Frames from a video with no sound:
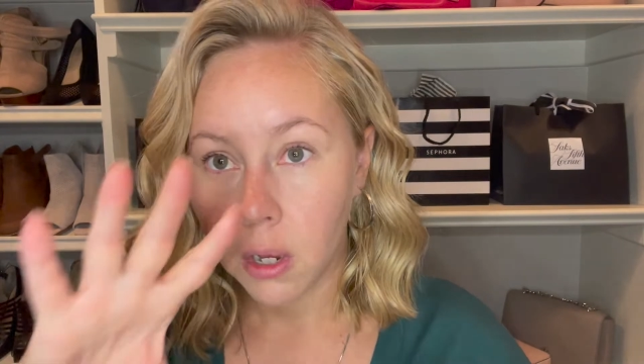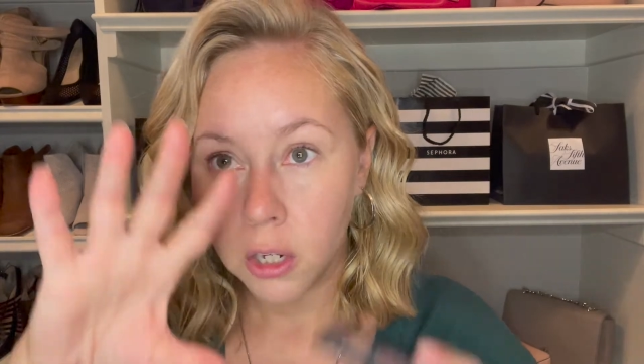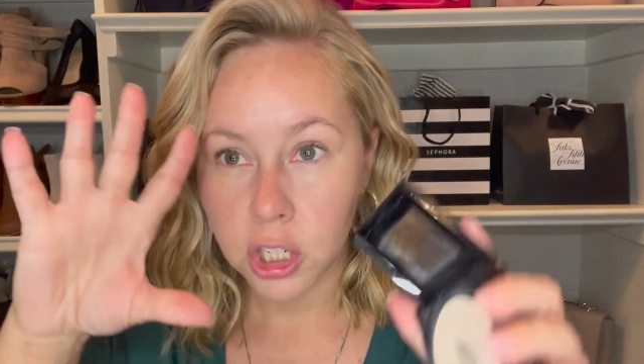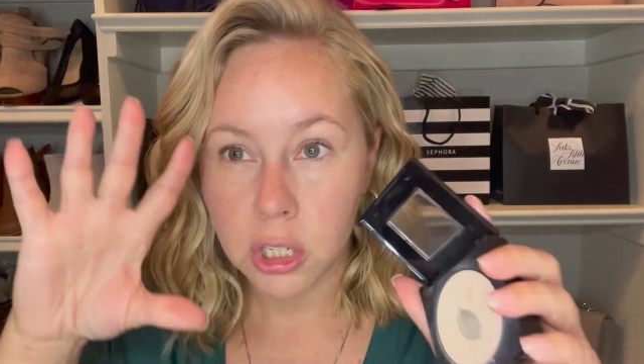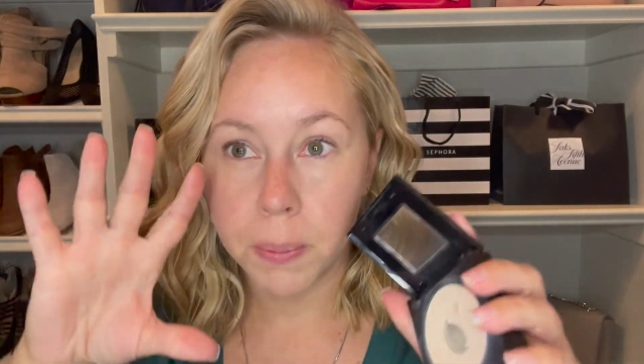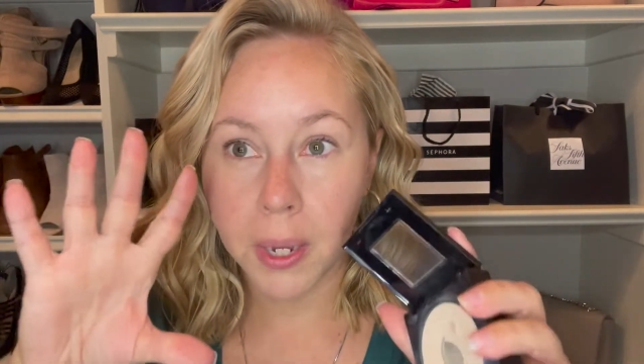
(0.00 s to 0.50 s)

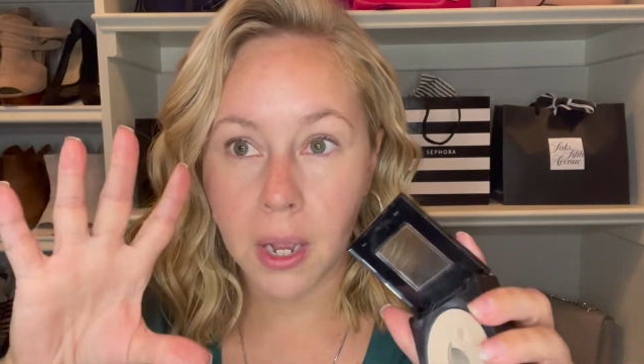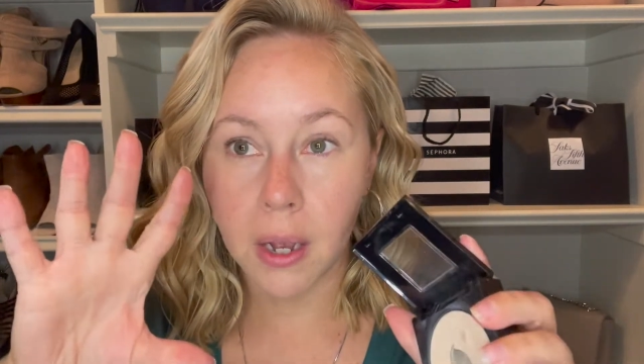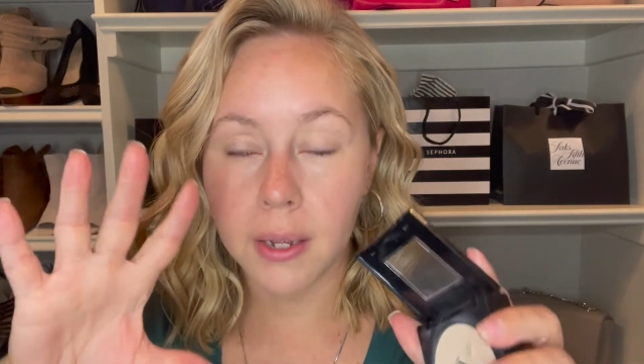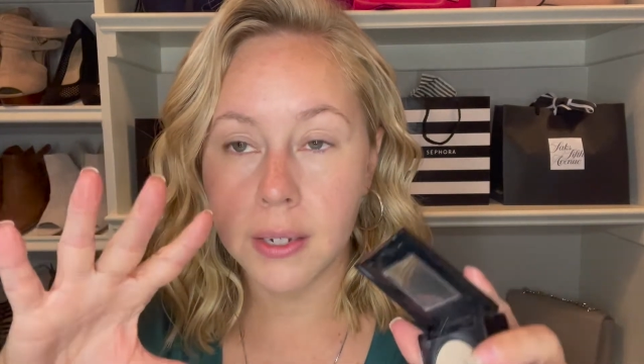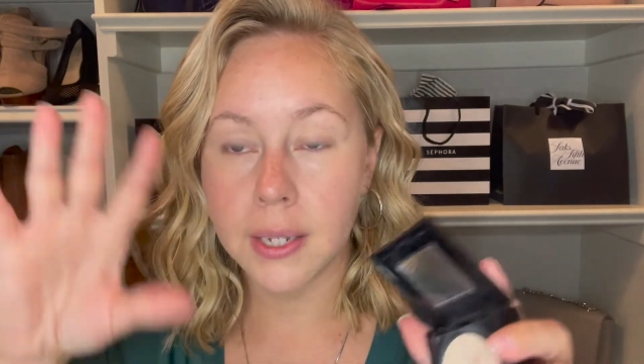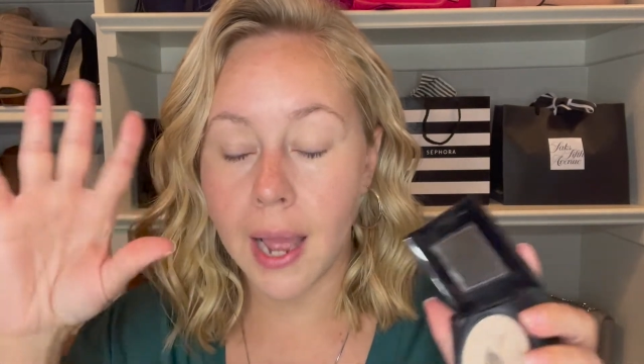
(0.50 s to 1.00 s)
just
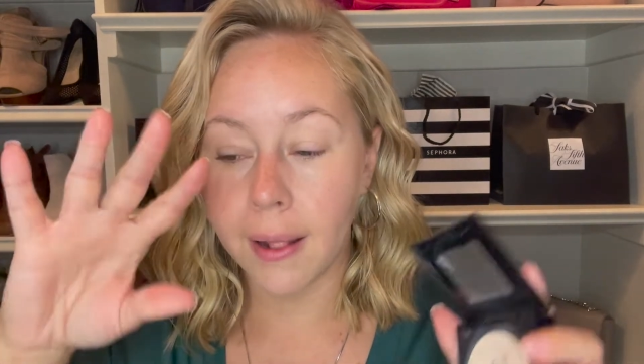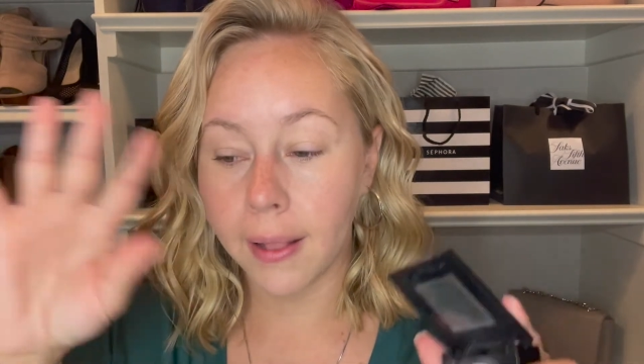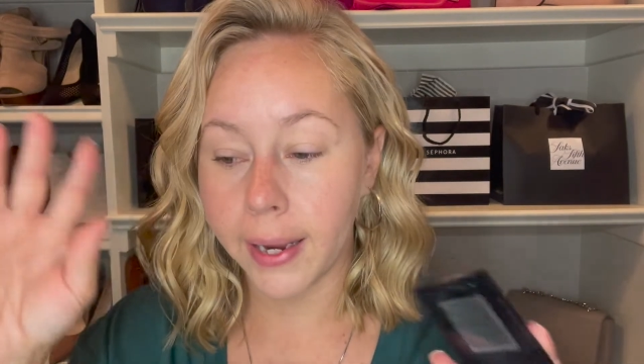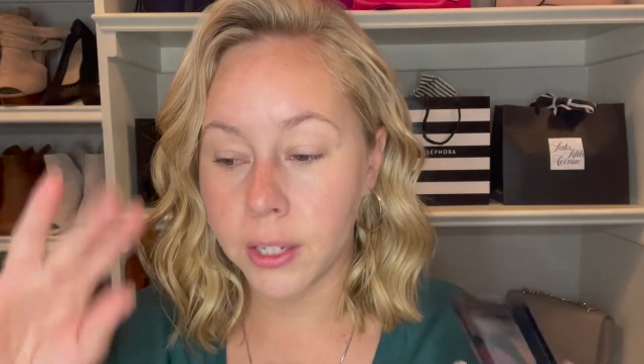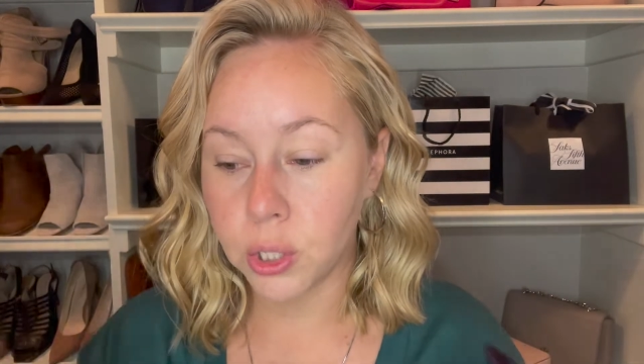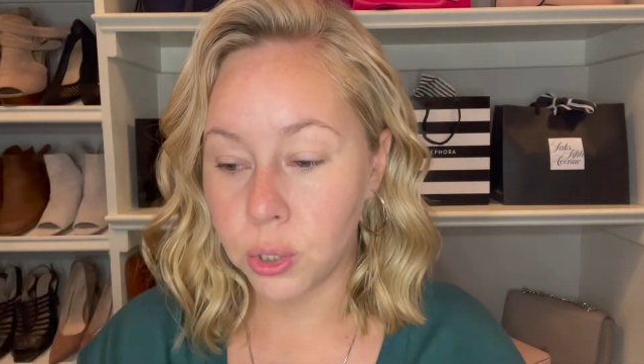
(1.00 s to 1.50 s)
because I
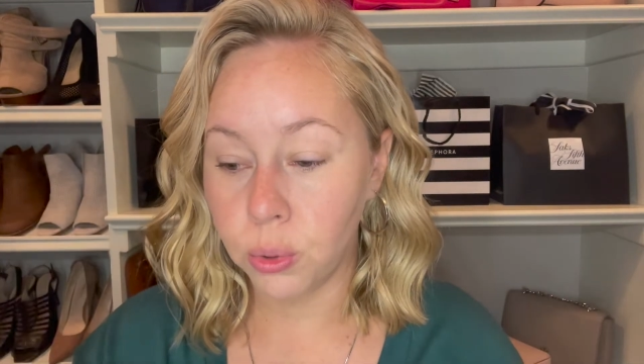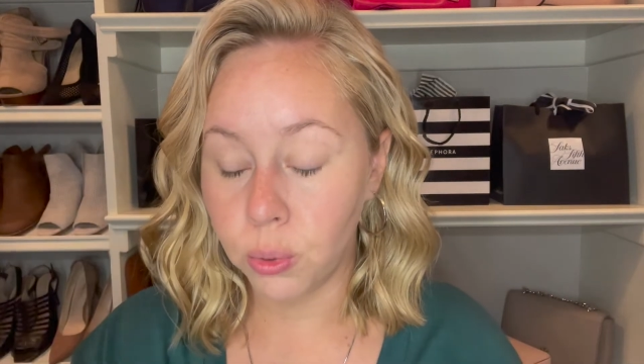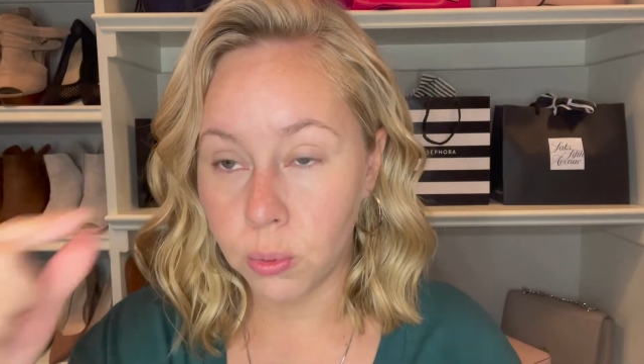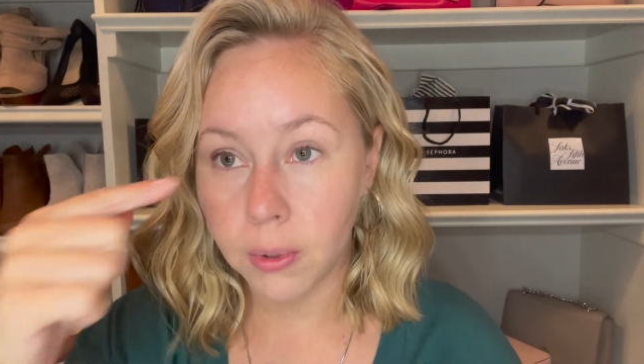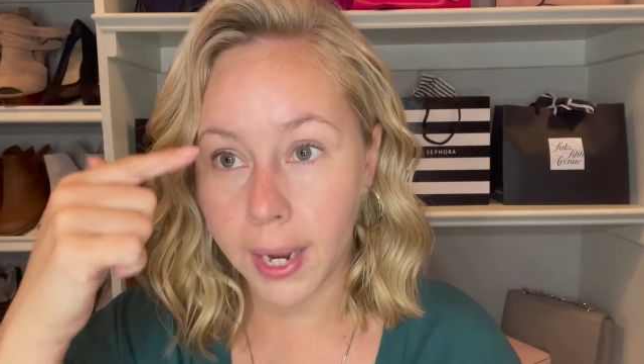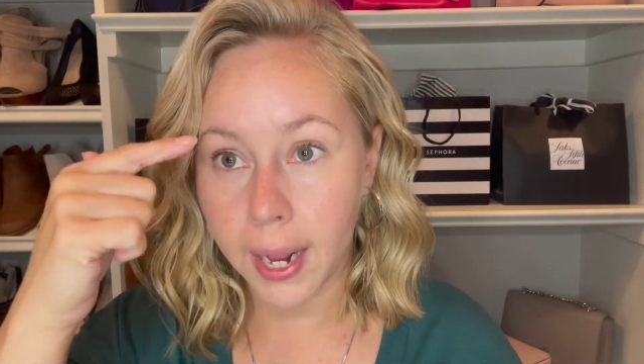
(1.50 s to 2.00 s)
like
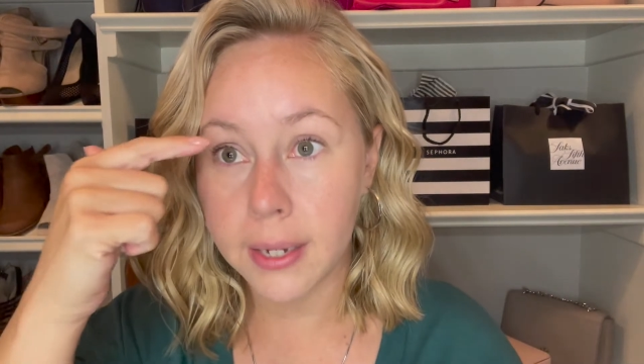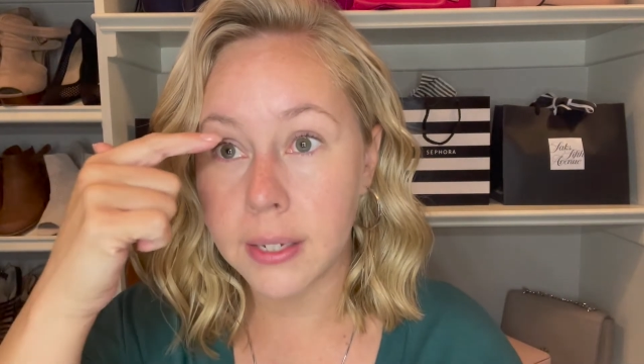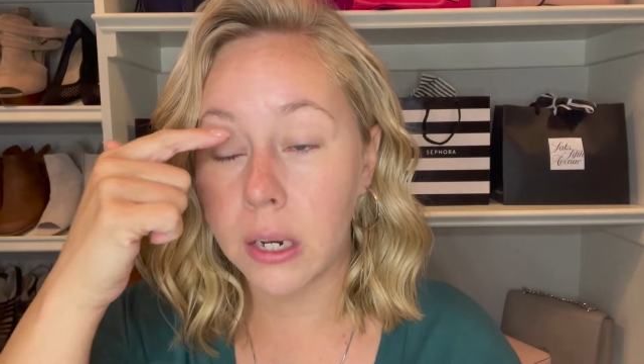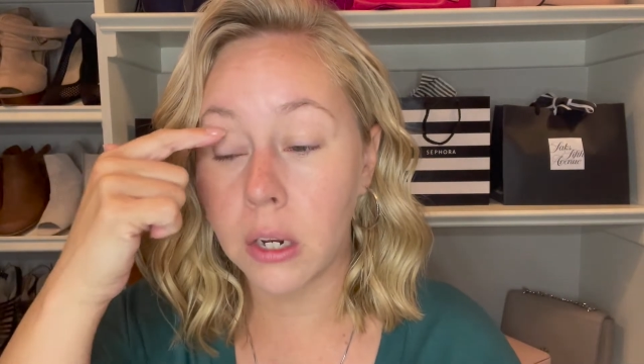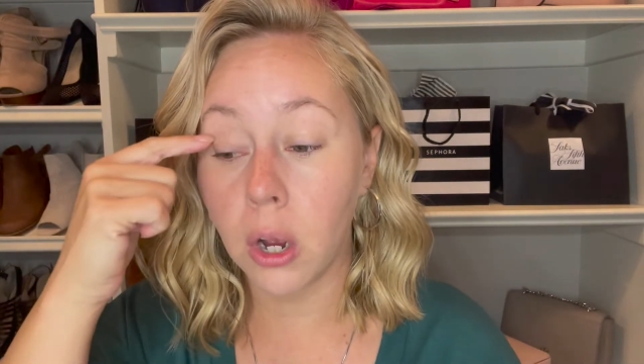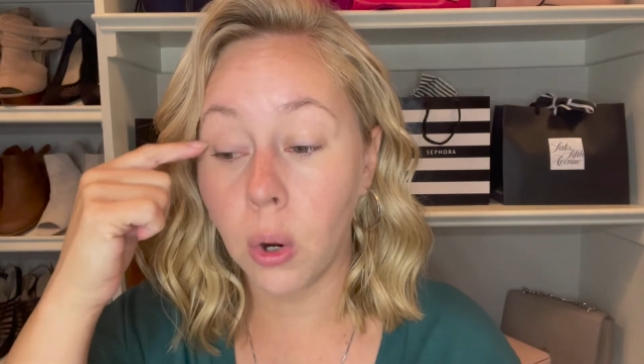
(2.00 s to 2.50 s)
to, like I
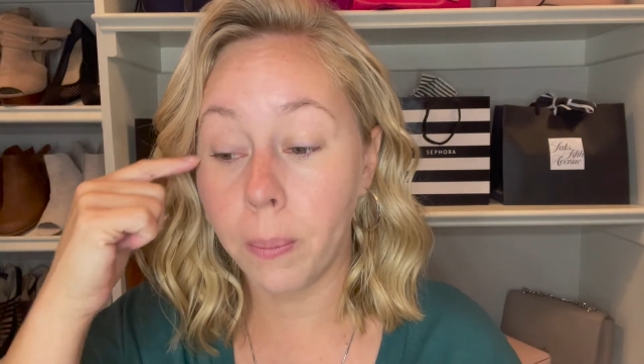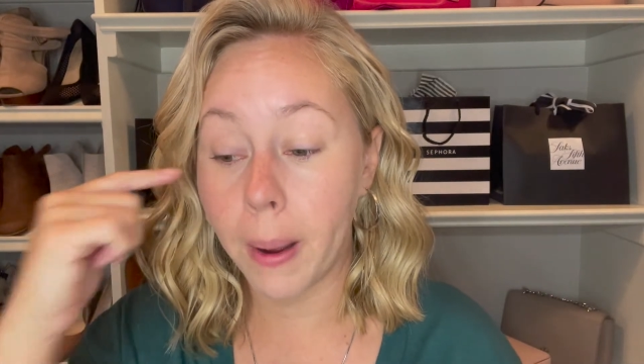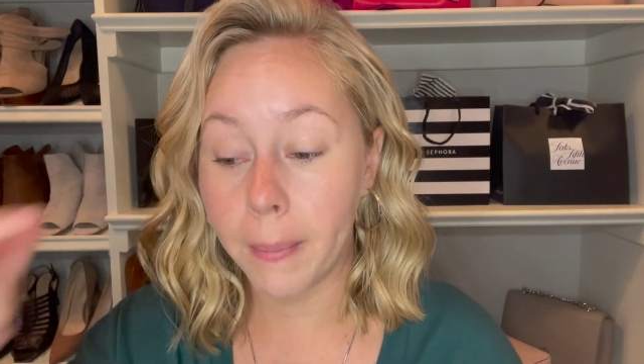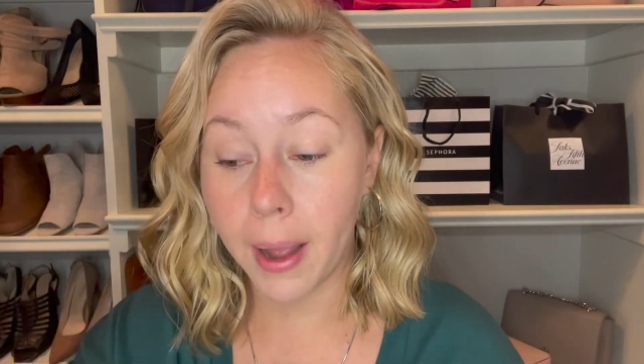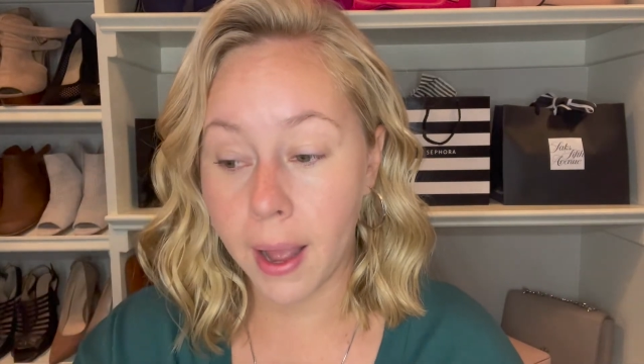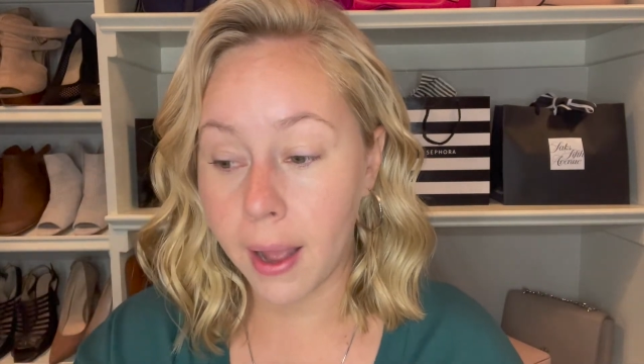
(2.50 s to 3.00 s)
said, go by
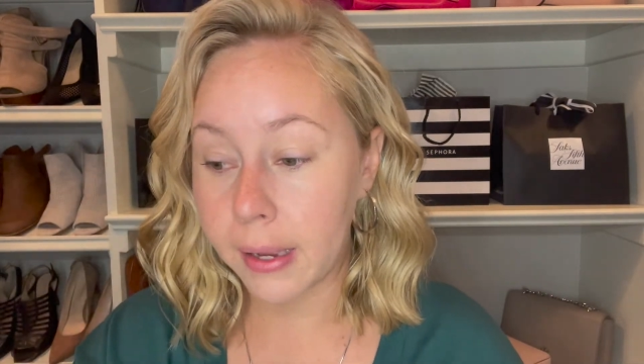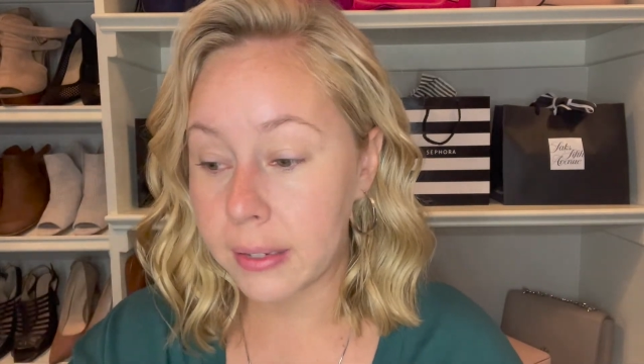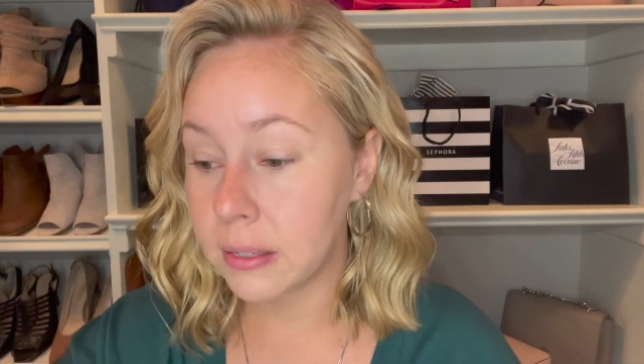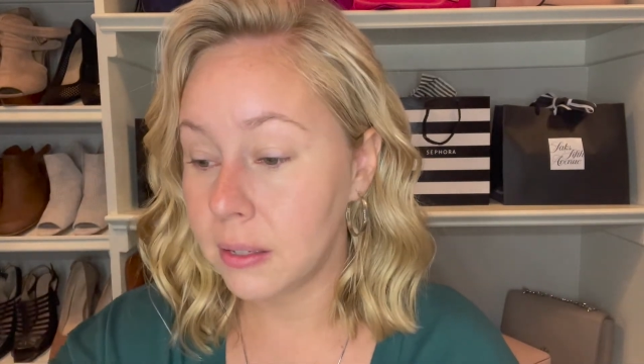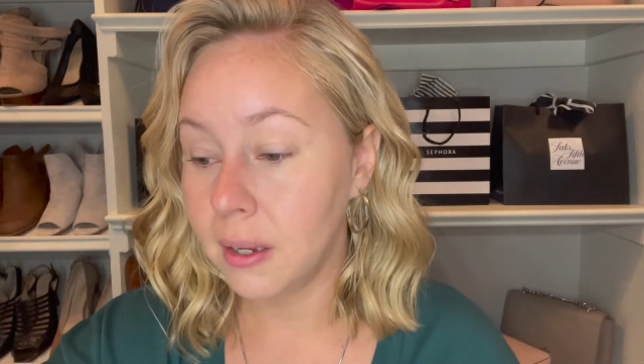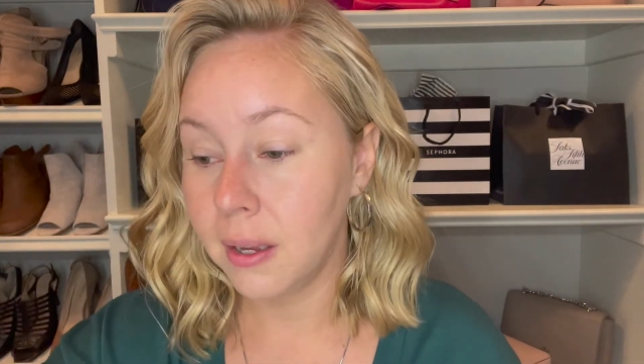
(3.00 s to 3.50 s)
my eyes